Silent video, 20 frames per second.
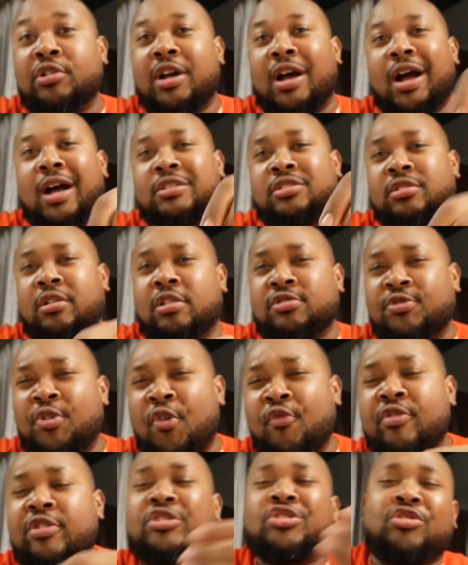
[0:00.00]
the hot sauce
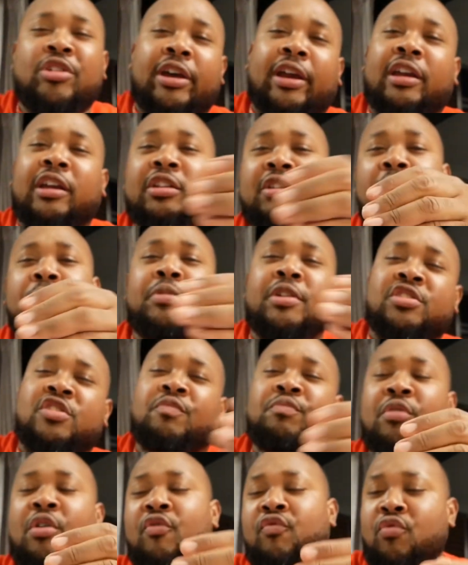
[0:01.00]
over it so I could get the best
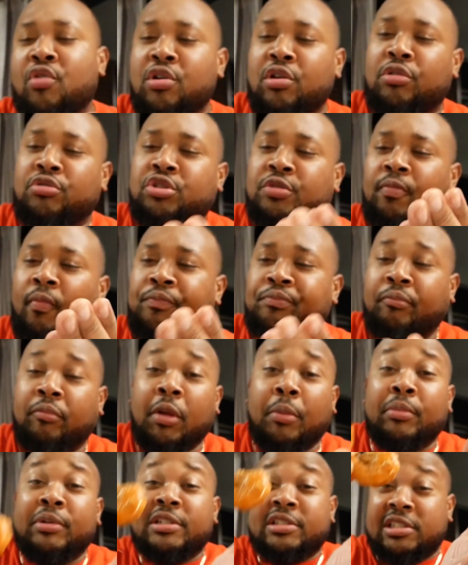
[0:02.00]
of both worlds.
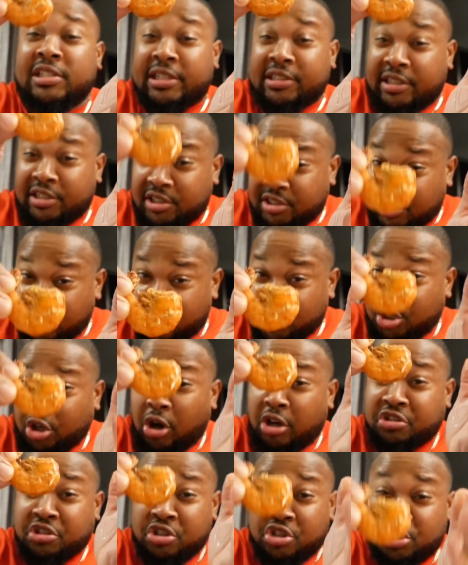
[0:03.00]
But this is like the
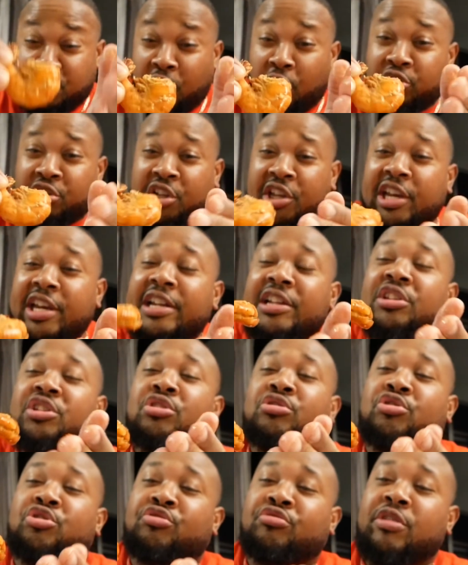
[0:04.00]
sauce is soaked into
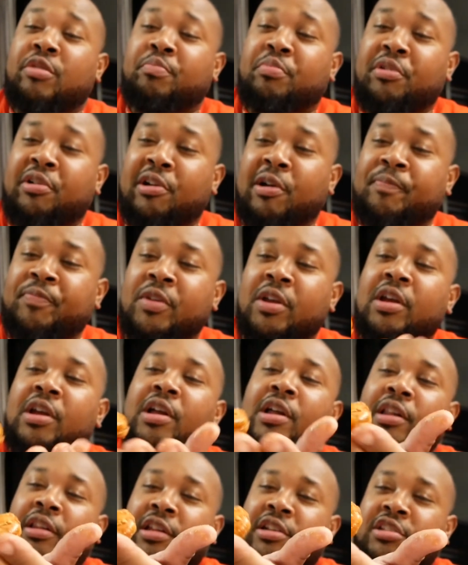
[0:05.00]
the shrimp here.
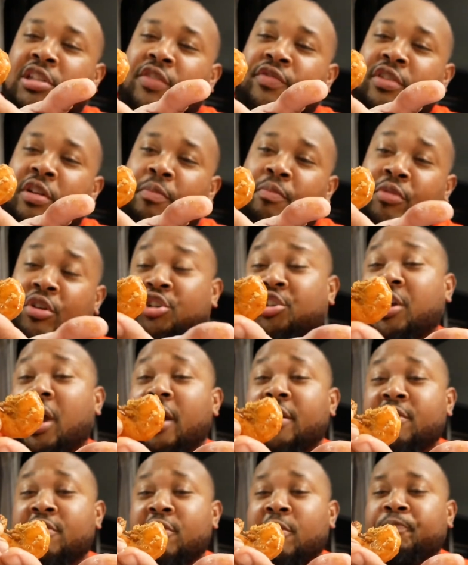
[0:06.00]
Let's give it a shot
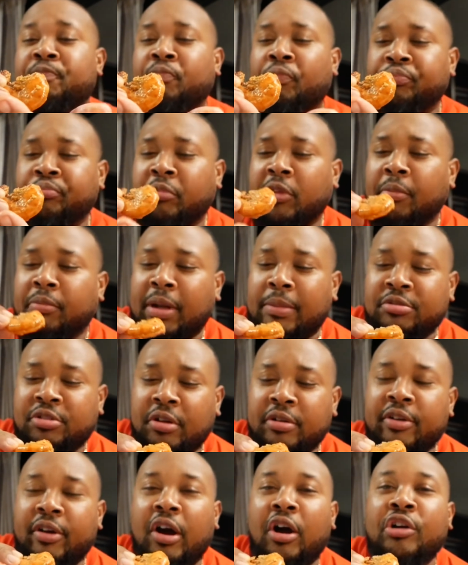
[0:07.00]
here. But I'm
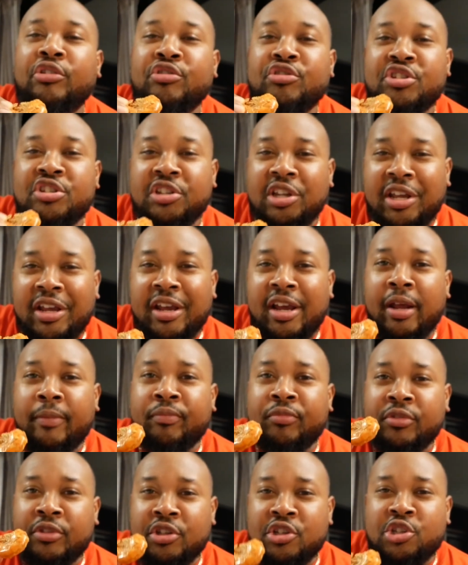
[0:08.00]
starting to
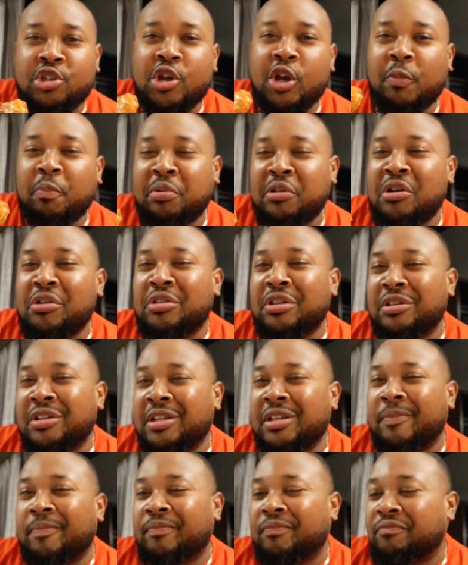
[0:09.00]
understand the suck, peel, and
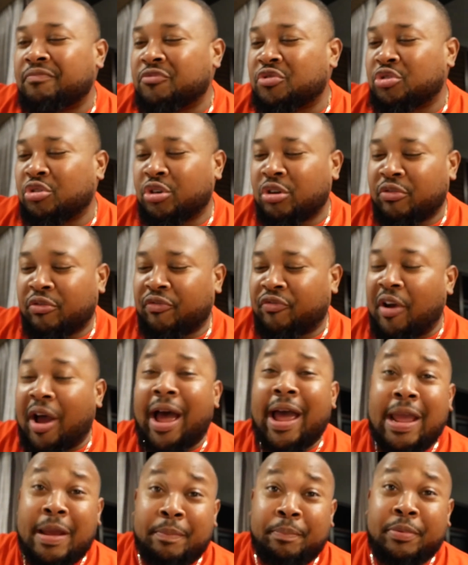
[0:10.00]
eat sort of
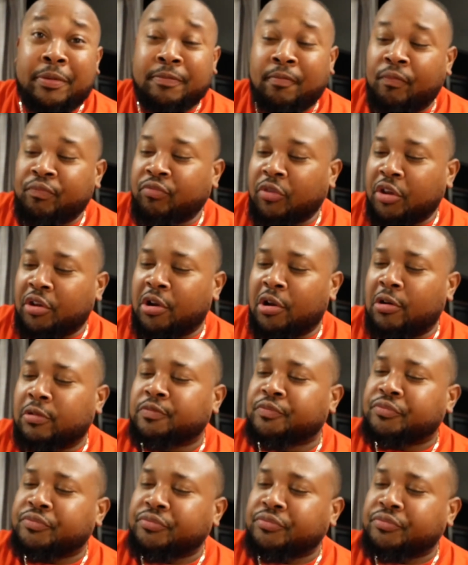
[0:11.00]
hype, you know?